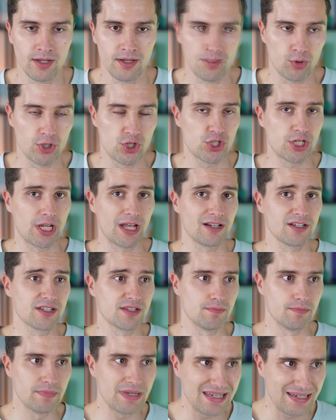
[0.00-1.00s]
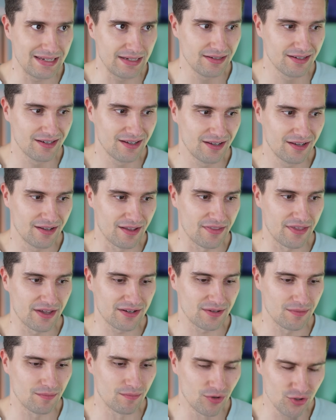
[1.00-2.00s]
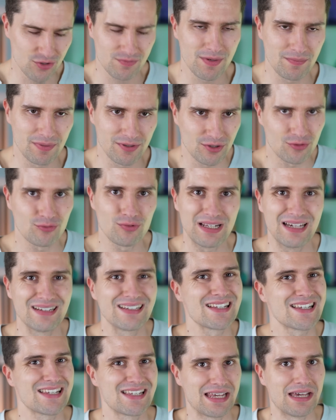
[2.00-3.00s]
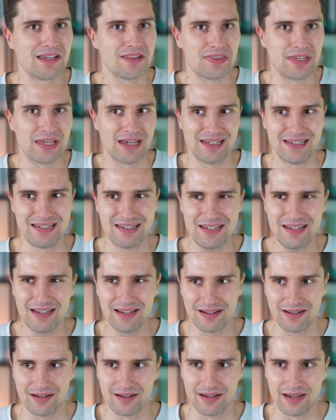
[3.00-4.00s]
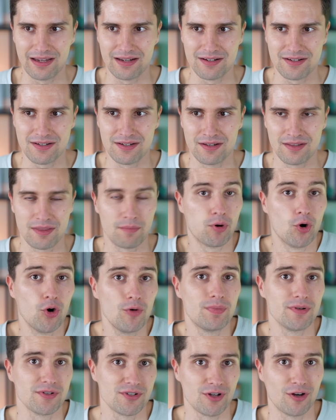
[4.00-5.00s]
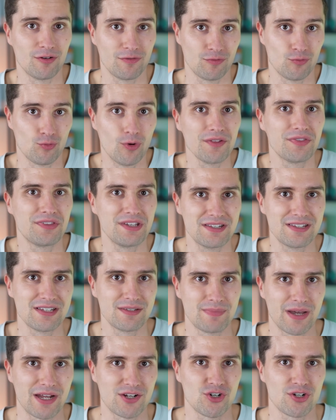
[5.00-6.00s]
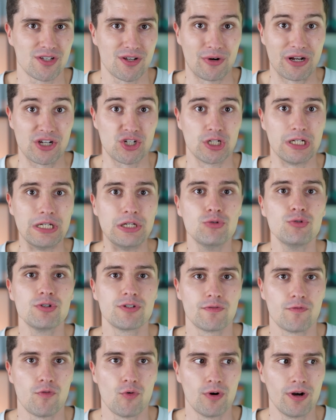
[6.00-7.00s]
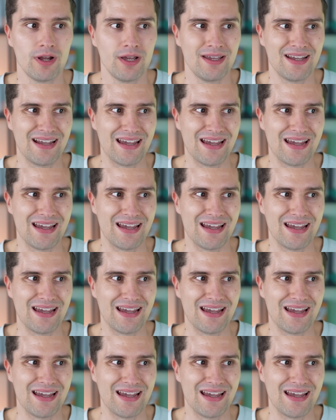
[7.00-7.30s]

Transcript: which tells me that most people don't really understand the idea and the purpose of what these dispatchers are actually used for